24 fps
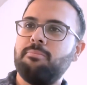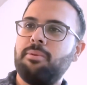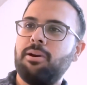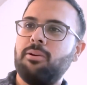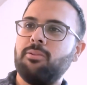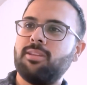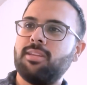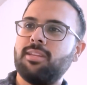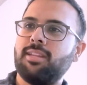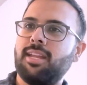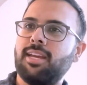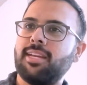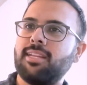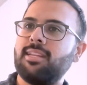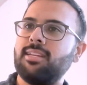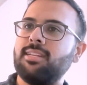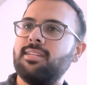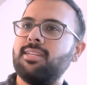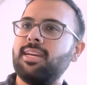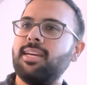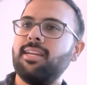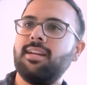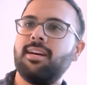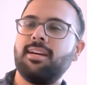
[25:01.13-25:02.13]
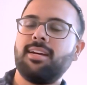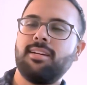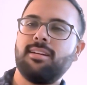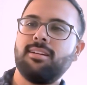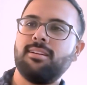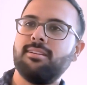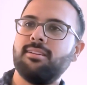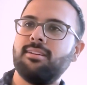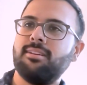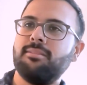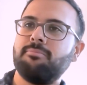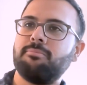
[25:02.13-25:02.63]
both in like the
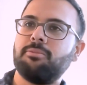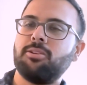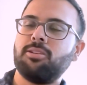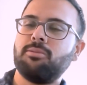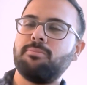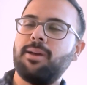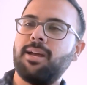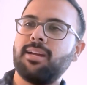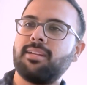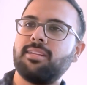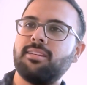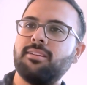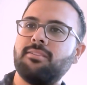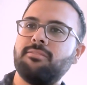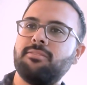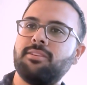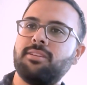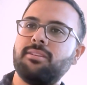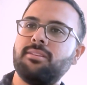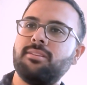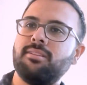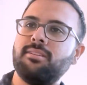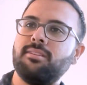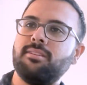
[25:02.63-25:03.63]
data perspective and